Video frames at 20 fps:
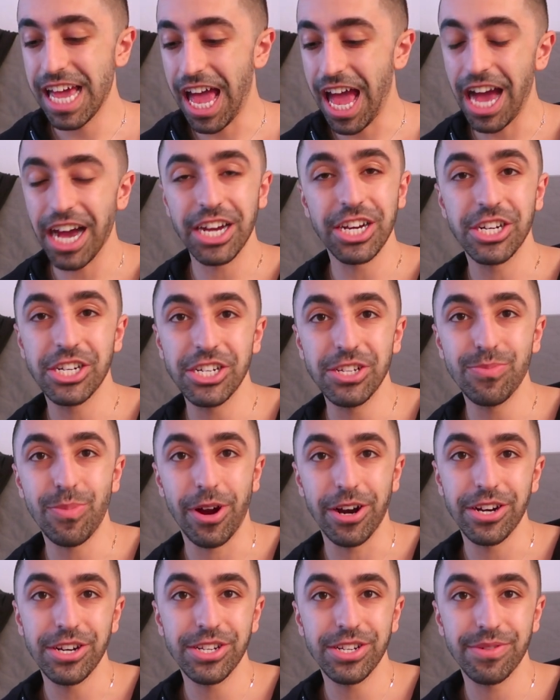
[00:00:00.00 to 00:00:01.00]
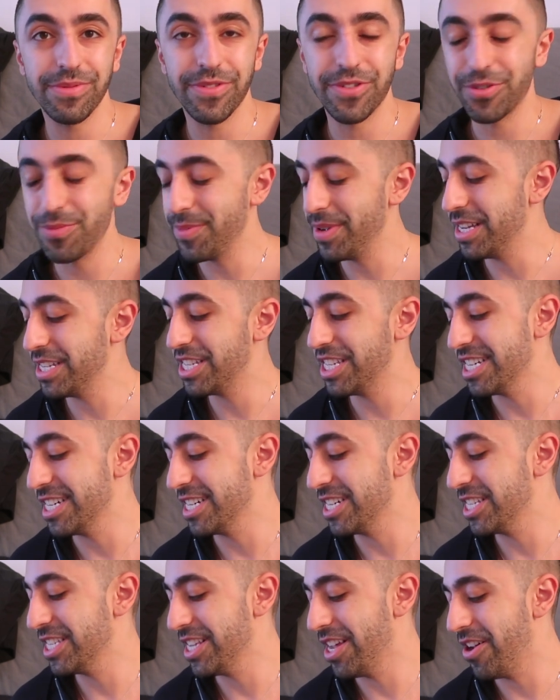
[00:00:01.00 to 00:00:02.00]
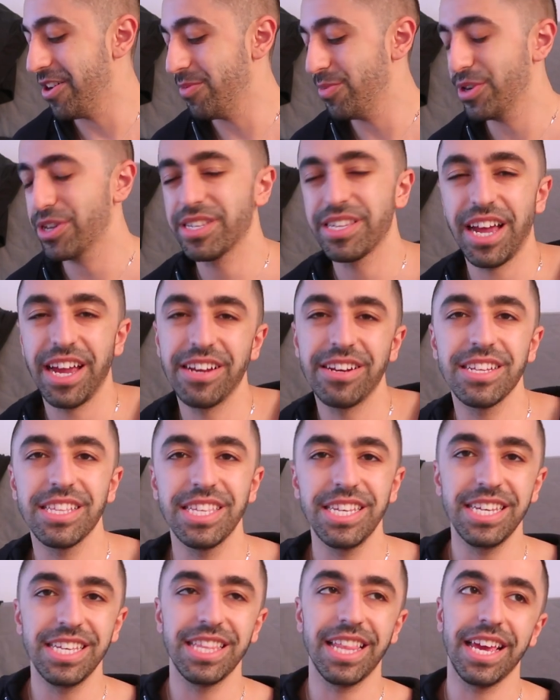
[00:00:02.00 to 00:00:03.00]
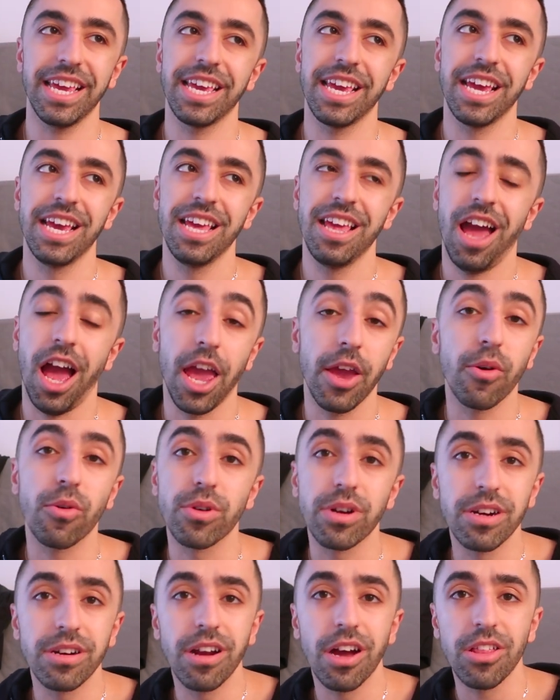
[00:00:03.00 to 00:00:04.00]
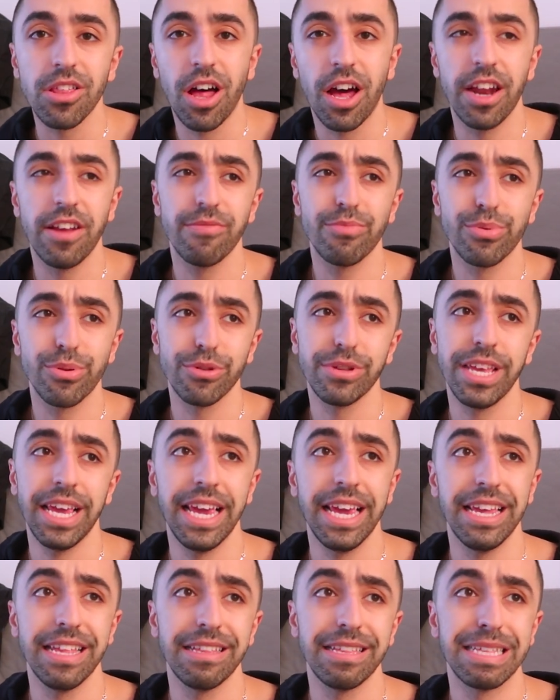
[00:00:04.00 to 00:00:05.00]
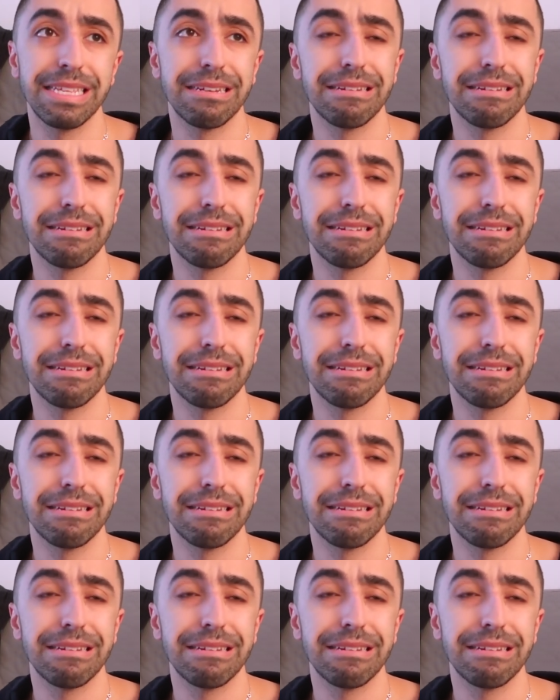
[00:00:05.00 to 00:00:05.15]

a good partnership for me too. So because I really like, I order a lot of protein